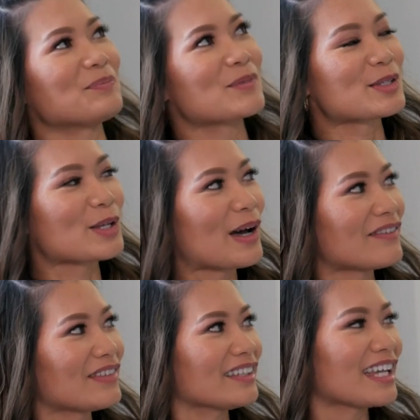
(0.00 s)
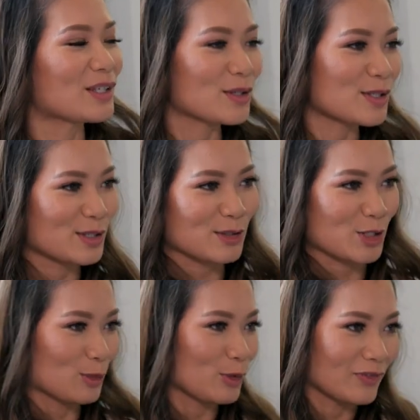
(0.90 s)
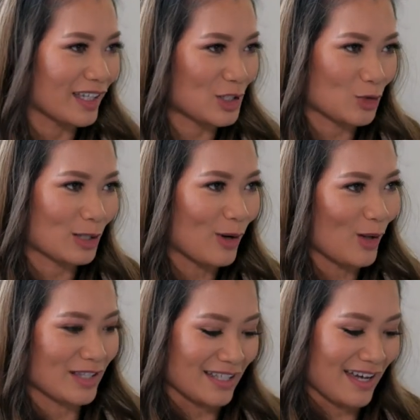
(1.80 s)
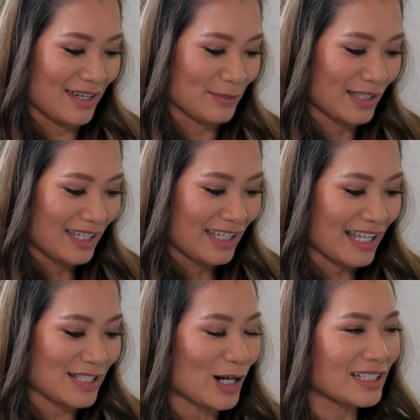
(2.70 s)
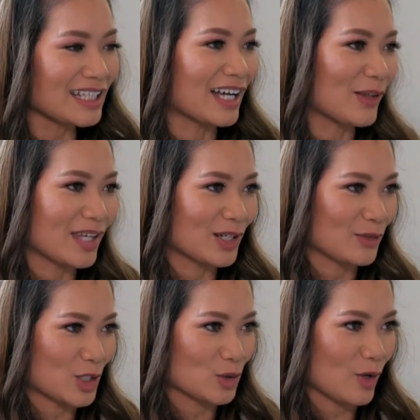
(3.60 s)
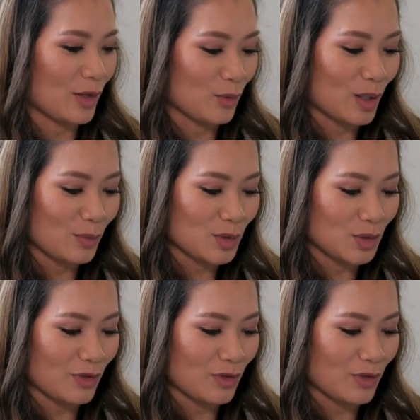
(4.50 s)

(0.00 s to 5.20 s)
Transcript: So I feel like you're super fit and trim all the time. It's hard to eat healthy at a restaurant. What would you